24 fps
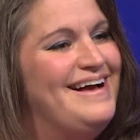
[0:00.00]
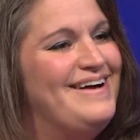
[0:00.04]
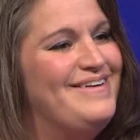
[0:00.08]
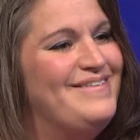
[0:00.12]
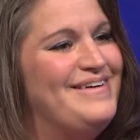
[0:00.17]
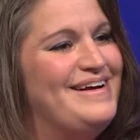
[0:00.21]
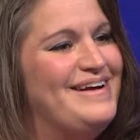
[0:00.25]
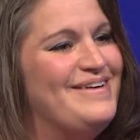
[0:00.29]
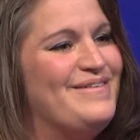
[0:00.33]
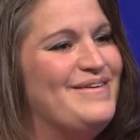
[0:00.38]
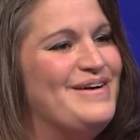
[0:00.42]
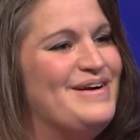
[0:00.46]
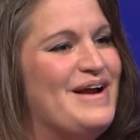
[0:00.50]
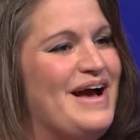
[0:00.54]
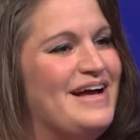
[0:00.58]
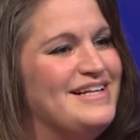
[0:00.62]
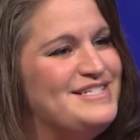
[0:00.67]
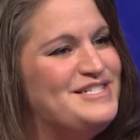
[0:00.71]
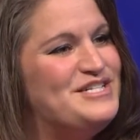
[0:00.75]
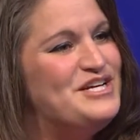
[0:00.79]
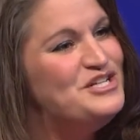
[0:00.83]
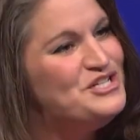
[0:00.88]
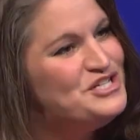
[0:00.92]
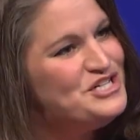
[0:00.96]
We're not
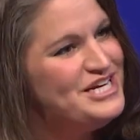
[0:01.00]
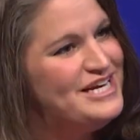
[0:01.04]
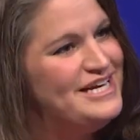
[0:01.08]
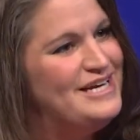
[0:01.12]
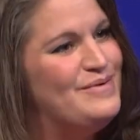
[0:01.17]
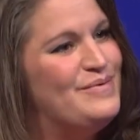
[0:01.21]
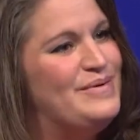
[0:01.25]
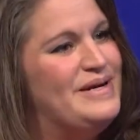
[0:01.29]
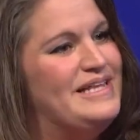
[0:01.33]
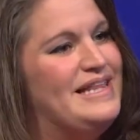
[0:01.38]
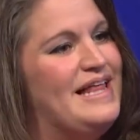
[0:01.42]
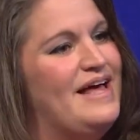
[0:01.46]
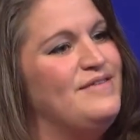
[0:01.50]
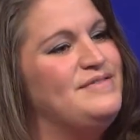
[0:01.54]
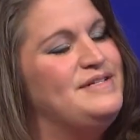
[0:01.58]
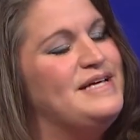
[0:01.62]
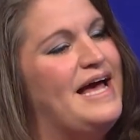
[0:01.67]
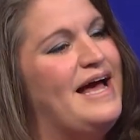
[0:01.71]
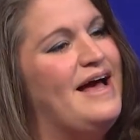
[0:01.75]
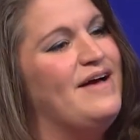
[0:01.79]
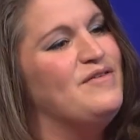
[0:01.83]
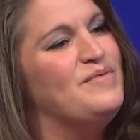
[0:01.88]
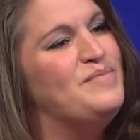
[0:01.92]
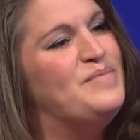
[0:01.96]
stingy. We love to
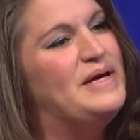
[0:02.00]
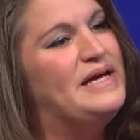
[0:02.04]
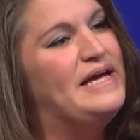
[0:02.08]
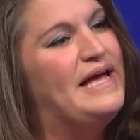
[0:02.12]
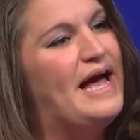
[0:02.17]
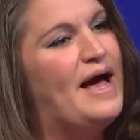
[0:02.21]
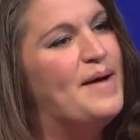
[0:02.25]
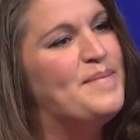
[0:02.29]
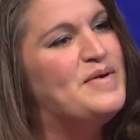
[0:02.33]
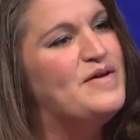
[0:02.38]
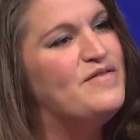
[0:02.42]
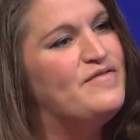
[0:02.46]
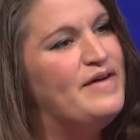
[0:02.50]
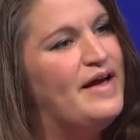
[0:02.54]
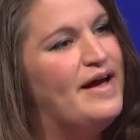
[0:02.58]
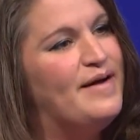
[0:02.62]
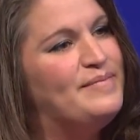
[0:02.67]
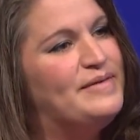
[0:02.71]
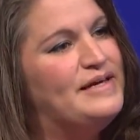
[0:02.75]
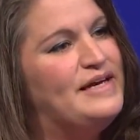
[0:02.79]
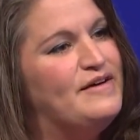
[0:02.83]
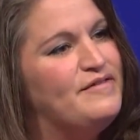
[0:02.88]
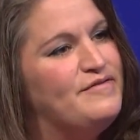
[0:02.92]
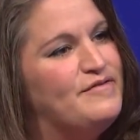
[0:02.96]
have a big, happy
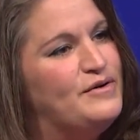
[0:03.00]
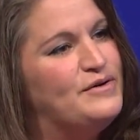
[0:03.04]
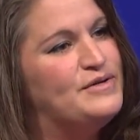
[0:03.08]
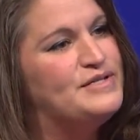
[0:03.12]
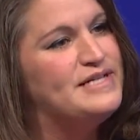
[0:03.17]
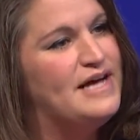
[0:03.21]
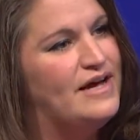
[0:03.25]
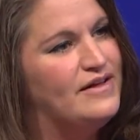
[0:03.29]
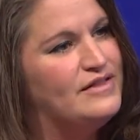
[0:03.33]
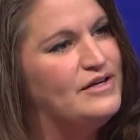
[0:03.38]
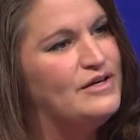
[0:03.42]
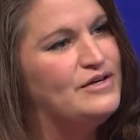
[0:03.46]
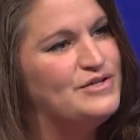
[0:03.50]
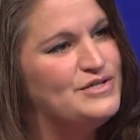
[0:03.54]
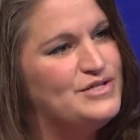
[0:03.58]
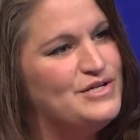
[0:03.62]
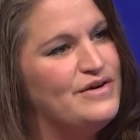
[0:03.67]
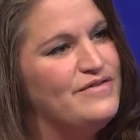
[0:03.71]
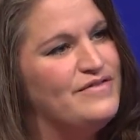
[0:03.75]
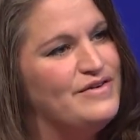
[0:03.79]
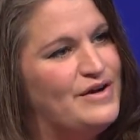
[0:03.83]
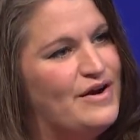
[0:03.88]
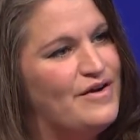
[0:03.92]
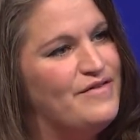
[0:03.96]
family of folks out there
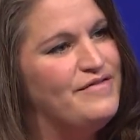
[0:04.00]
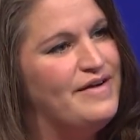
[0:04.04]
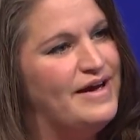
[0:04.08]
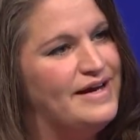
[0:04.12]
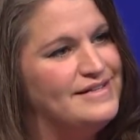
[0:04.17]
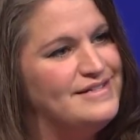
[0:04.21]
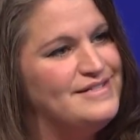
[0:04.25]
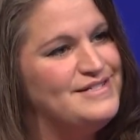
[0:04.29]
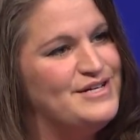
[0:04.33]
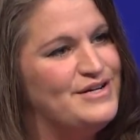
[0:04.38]
serving our vets.